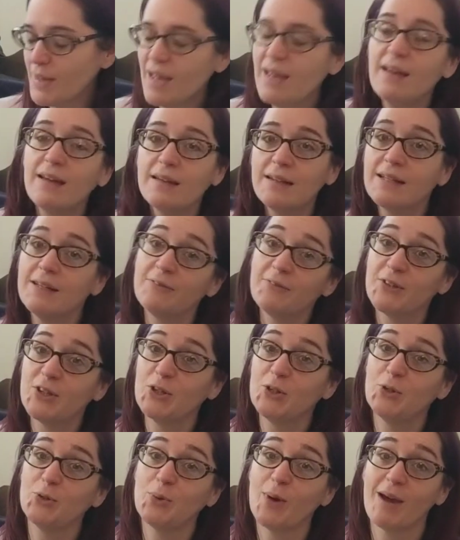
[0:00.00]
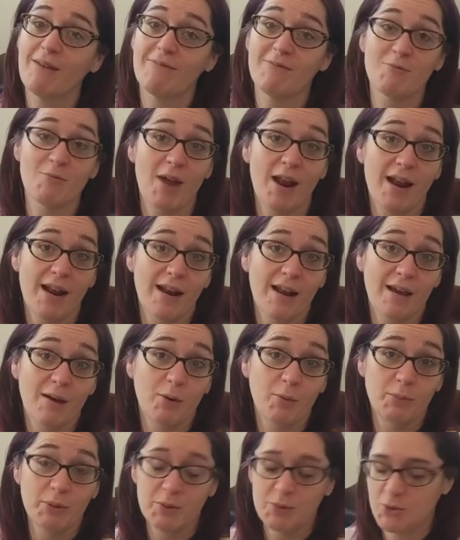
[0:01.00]
and if you haven't read it, I
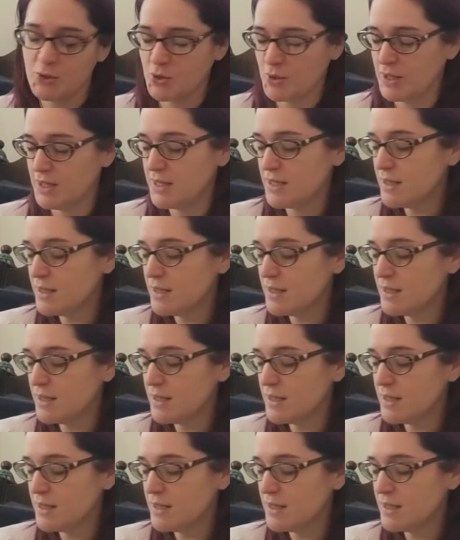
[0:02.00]
hope you enjoy it